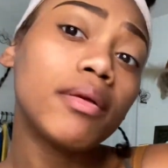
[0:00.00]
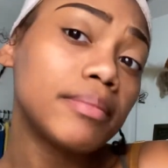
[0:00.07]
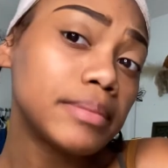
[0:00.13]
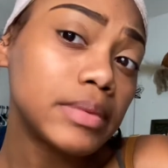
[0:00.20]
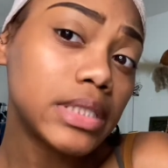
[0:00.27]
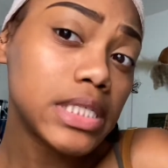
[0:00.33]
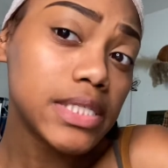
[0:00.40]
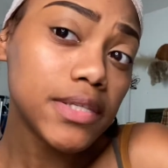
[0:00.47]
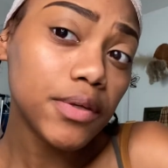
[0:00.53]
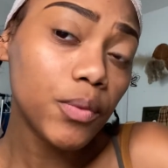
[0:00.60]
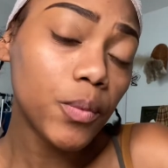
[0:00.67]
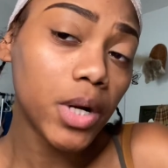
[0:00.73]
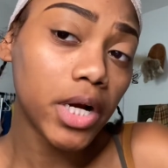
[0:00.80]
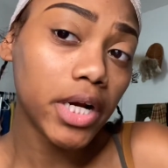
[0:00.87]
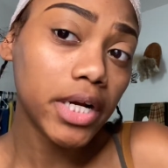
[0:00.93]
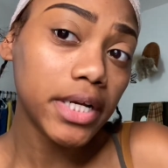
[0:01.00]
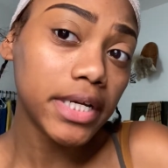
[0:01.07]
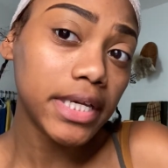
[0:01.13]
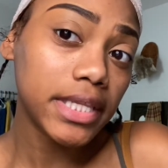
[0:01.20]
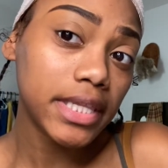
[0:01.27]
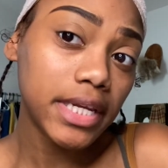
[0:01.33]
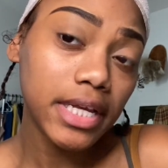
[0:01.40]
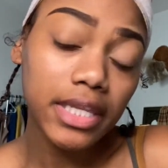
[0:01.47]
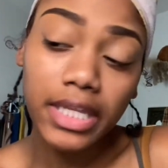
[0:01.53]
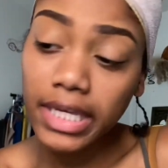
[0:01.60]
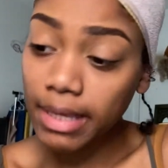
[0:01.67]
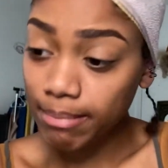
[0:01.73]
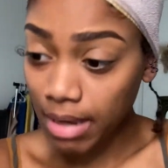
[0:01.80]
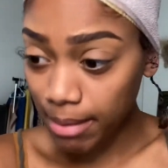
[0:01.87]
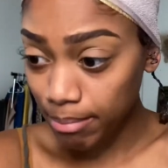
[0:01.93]
this could work. And then I look at
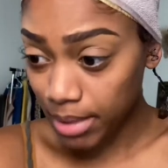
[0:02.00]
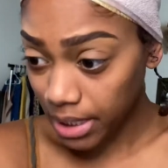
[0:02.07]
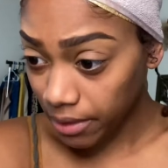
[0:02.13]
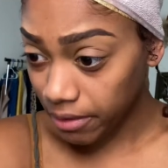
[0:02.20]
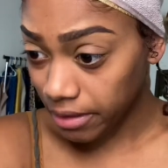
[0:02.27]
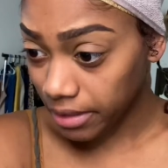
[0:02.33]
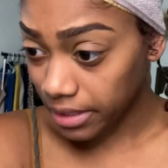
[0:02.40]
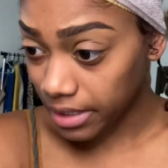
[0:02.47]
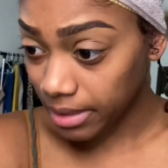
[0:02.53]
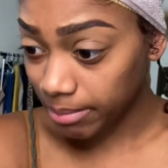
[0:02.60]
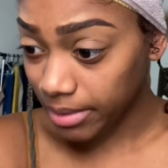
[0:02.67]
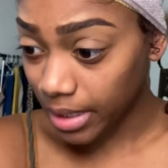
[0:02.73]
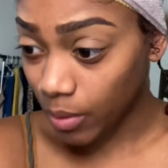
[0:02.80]
my mirror and I'm like,